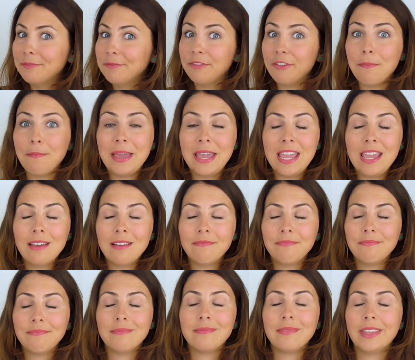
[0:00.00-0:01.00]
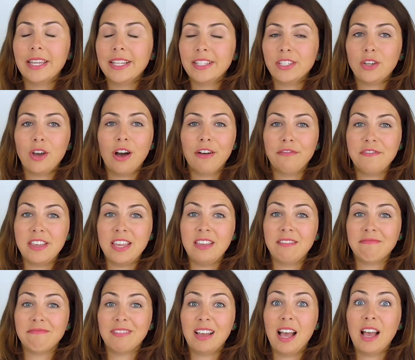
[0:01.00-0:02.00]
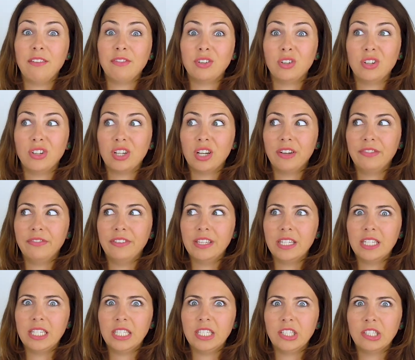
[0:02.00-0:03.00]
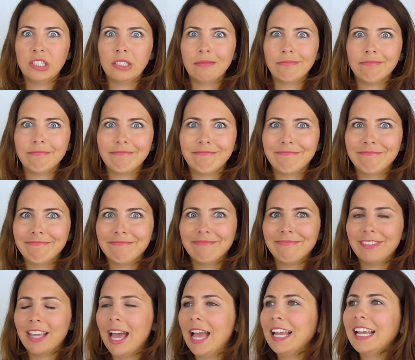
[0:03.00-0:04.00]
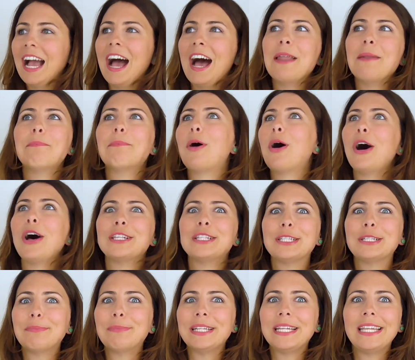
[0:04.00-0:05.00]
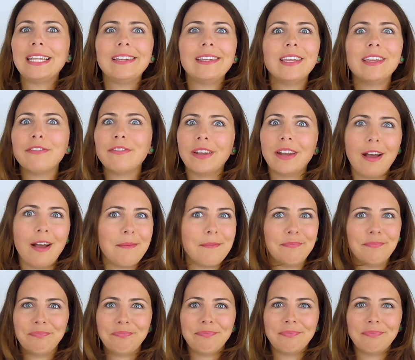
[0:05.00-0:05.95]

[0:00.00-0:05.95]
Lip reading: For me, it's coffee. I've got a coffee addiction. I can't possibly give it up.